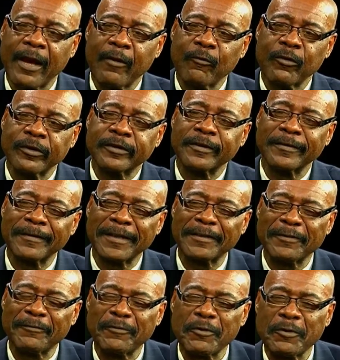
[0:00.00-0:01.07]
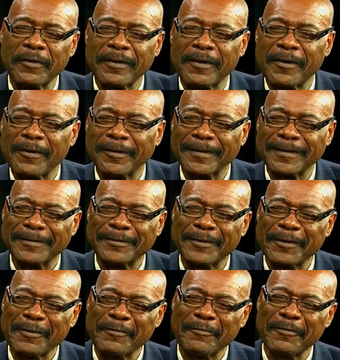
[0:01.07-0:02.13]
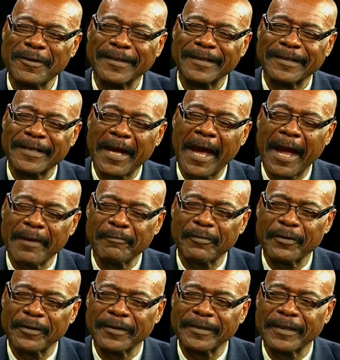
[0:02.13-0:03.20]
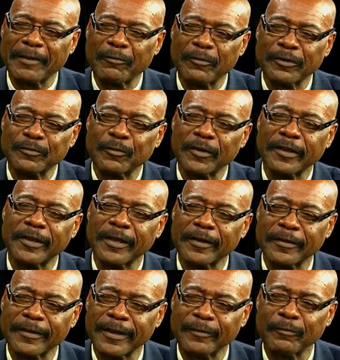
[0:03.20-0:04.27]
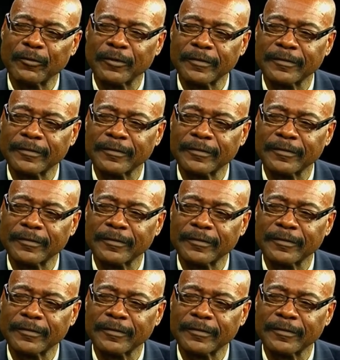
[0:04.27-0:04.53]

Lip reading: would you let the viewing audience know what time period that was, what year that was?